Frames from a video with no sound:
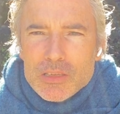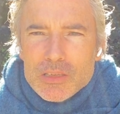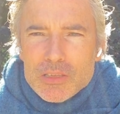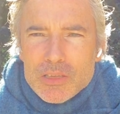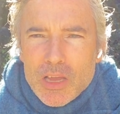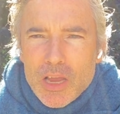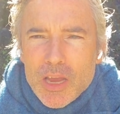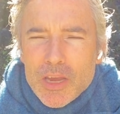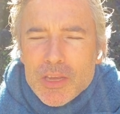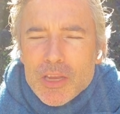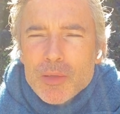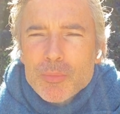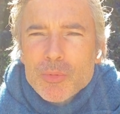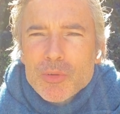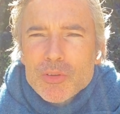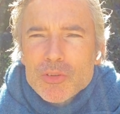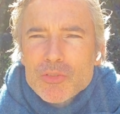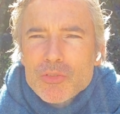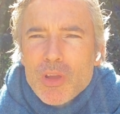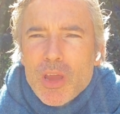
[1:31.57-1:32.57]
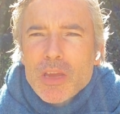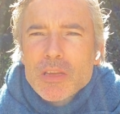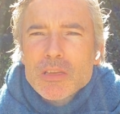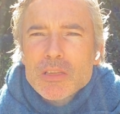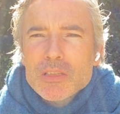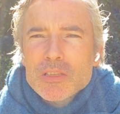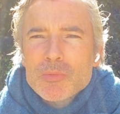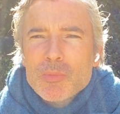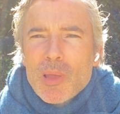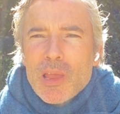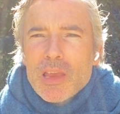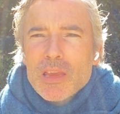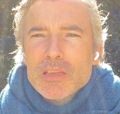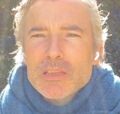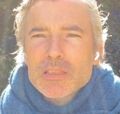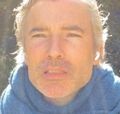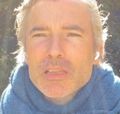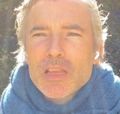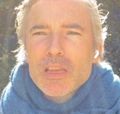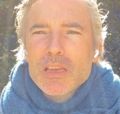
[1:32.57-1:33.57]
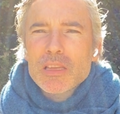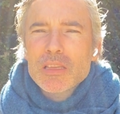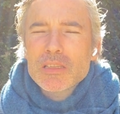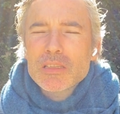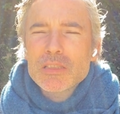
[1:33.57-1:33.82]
tied up, contracted space that